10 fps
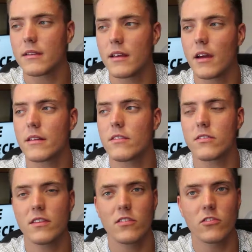
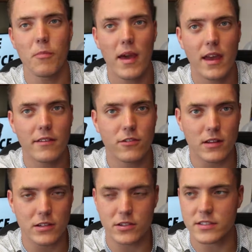This is made for
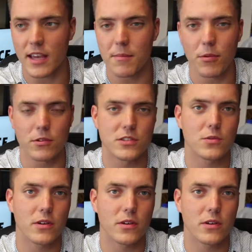electric skateboards,